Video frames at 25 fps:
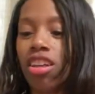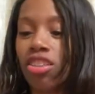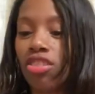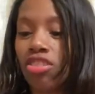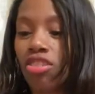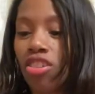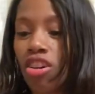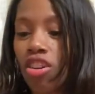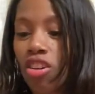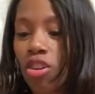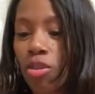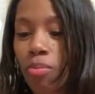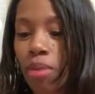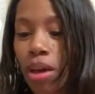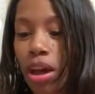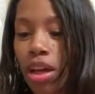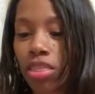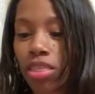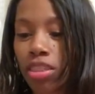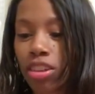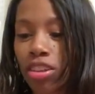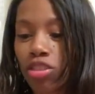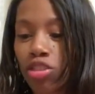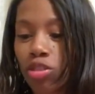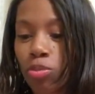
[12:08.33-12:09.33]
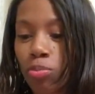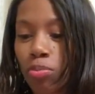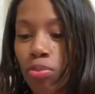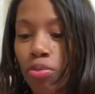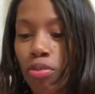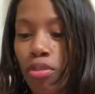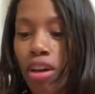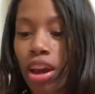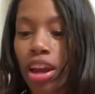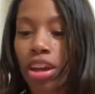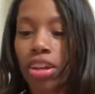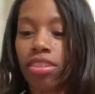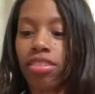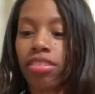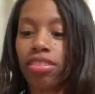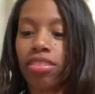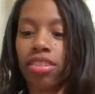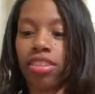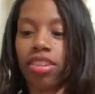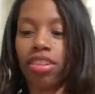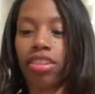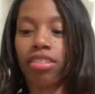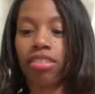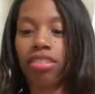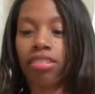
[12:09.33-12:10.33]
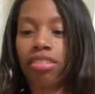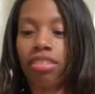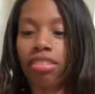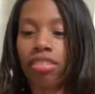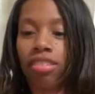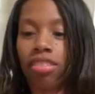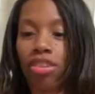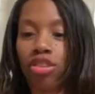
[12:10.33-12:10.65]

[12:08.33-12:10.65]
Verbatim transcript: talk about these pricings.